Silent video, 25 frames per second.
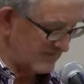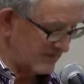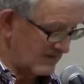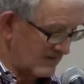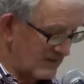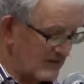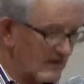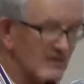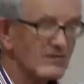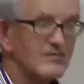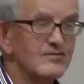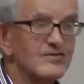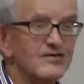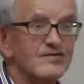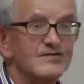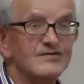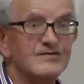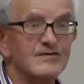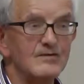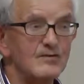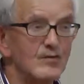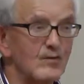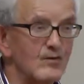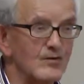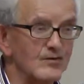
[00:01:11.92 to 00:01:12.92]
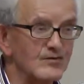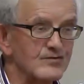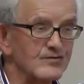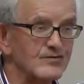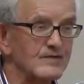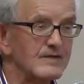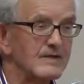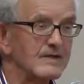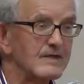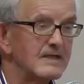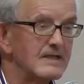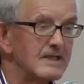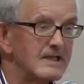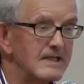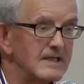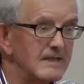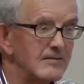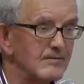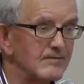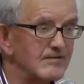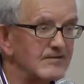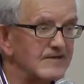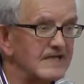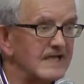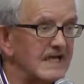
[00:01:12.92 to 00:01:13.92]
Christy Roach. He was a
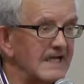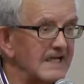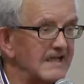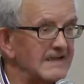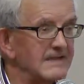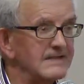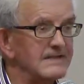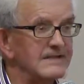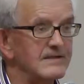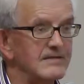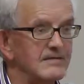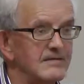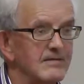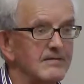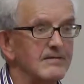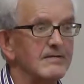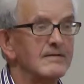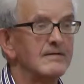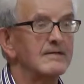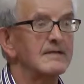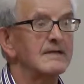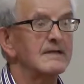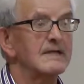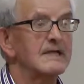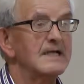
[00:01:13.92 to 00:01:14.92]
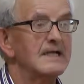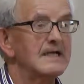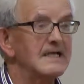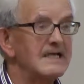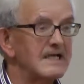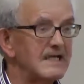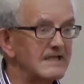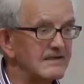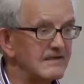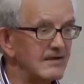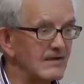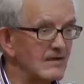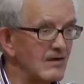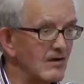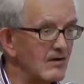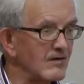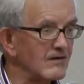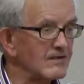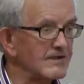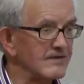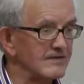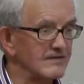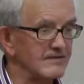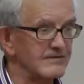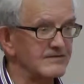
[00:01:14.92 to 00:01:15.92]
cattle dealer. He had a lorry at
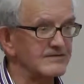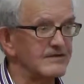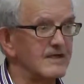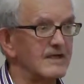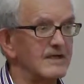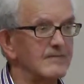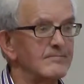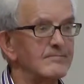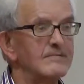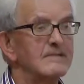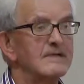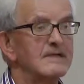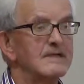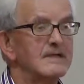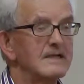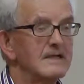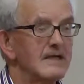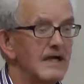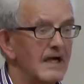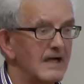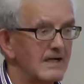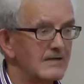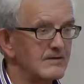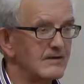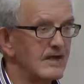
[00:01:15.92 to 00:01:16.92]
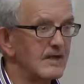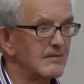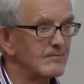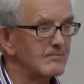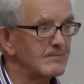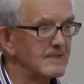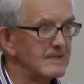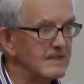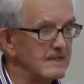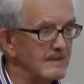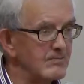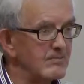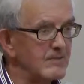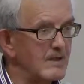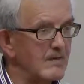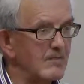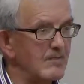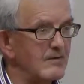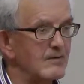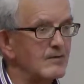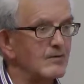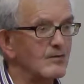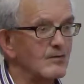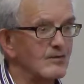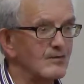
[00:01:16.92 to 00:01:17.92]
the time, and not many people
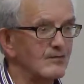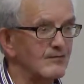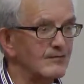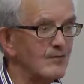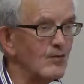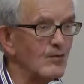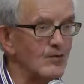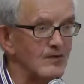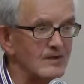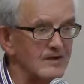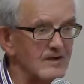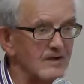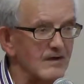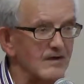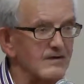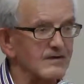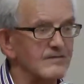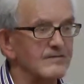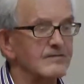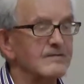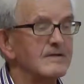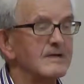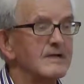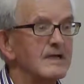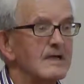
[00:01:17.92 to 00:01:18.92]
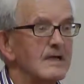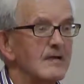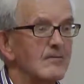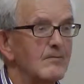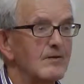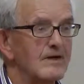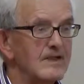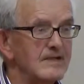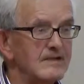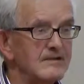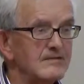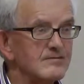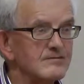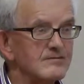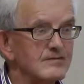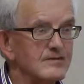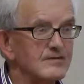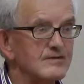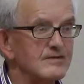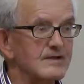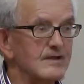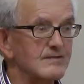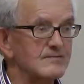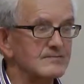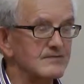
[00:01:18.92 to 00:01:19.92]
could afford lorries, but he used to go
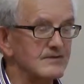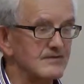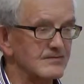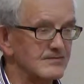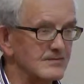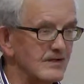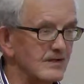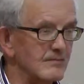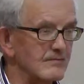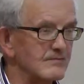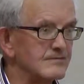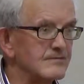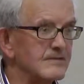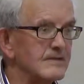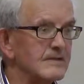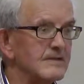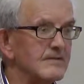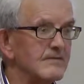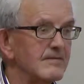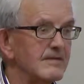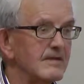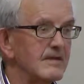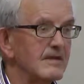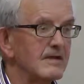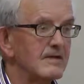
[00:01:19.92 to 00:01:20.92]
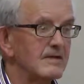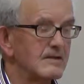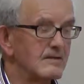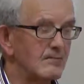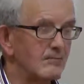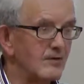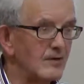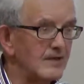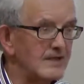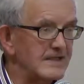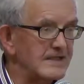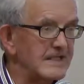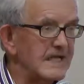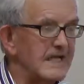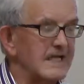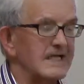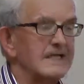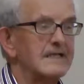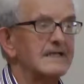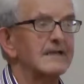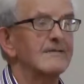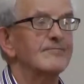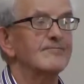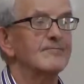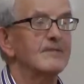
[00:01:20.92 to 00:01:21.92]
down to the south to buy cattle.
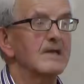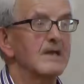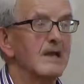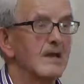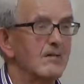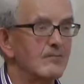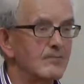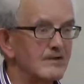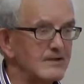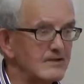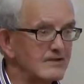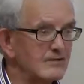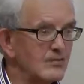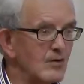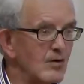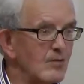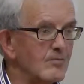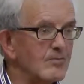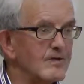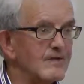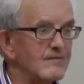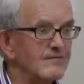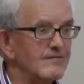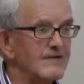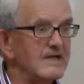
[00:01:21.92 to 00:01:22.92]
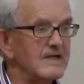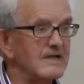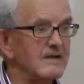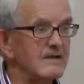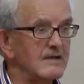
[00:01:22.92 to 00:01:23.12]
But he told me a very